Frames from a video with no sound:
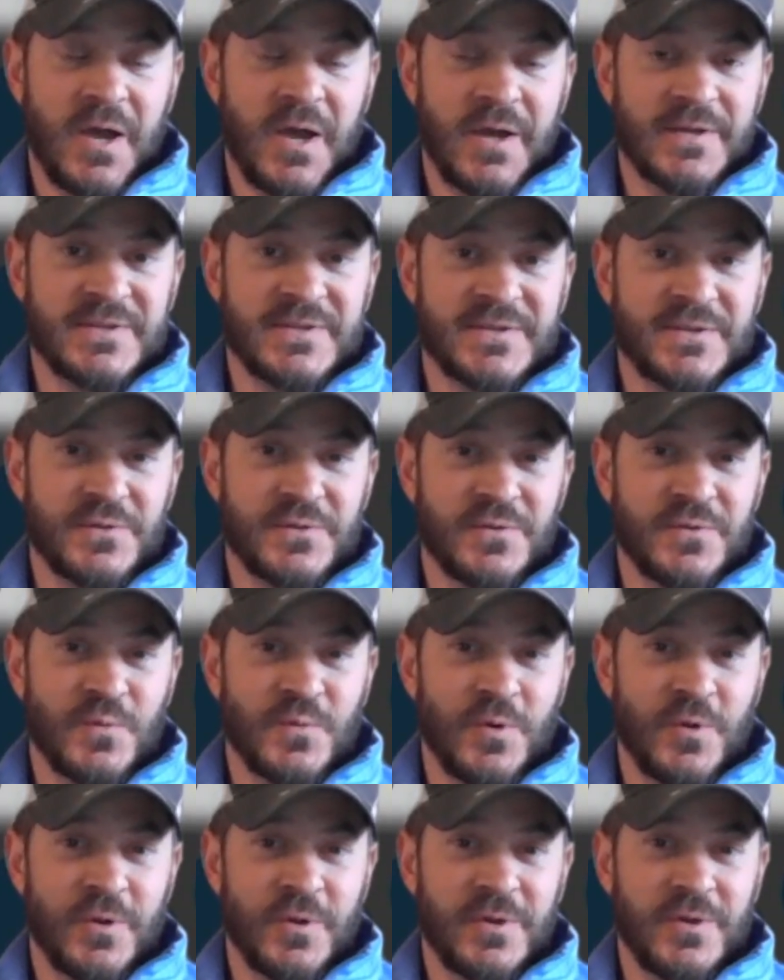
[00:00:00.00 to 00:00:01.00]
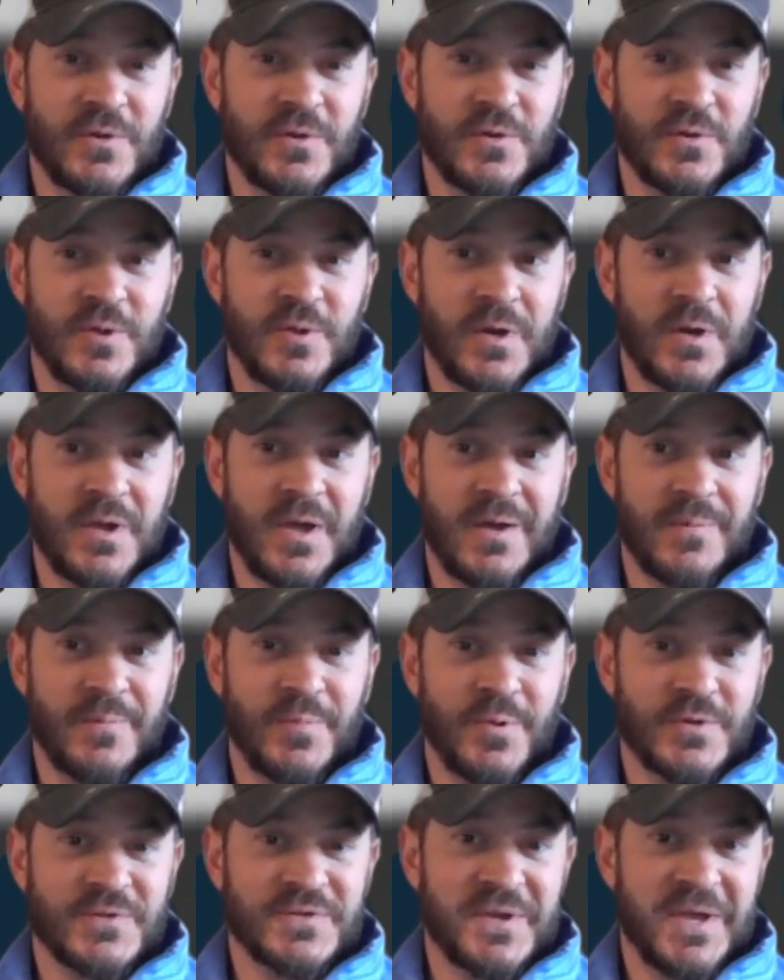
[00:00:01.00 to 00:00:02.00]
kind of student were you? What kind of
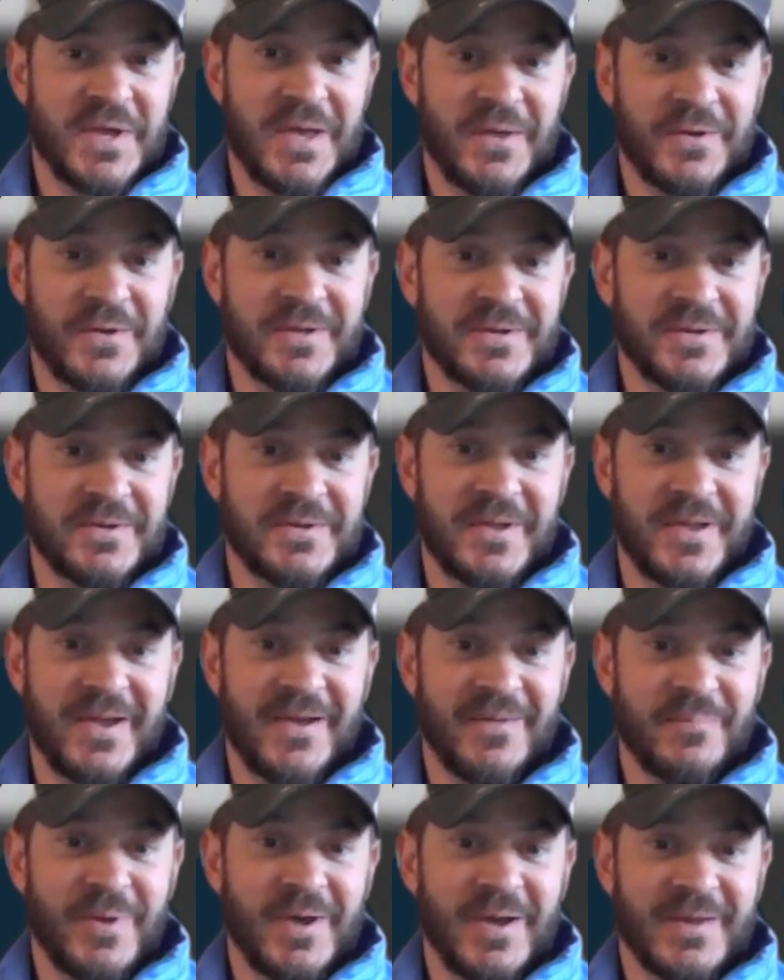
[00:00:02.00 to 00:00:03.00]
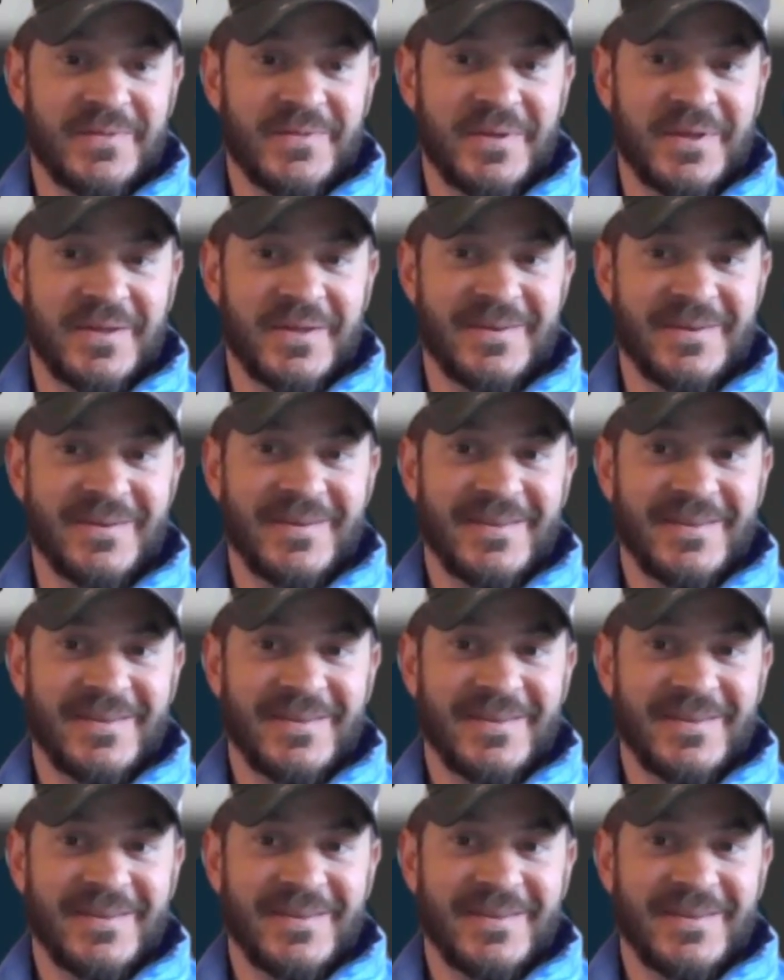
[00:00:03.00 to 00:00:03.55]
personality did you have back then?